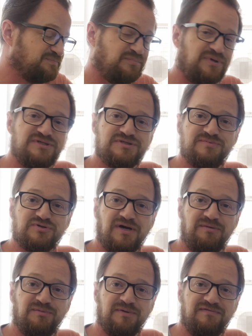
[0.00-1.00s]
Please
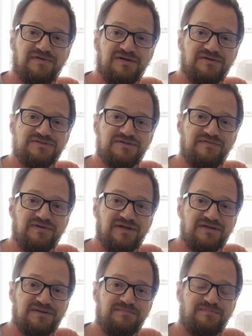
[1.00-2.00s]
subscribe to my videos if you
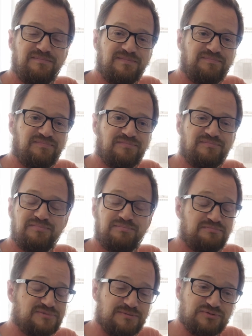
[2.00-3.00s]
like them.
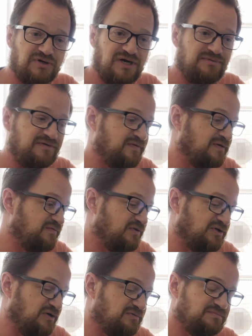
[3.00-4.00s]
Subscribe even if you
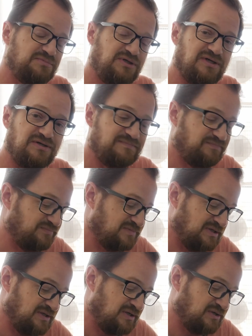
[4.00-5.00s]
don't.
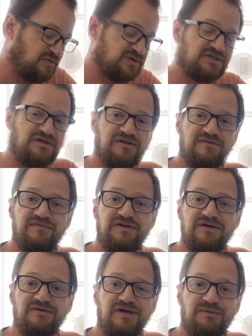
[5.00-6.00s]
What's another
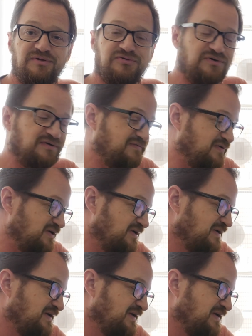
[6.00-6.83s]
video coming through your feed?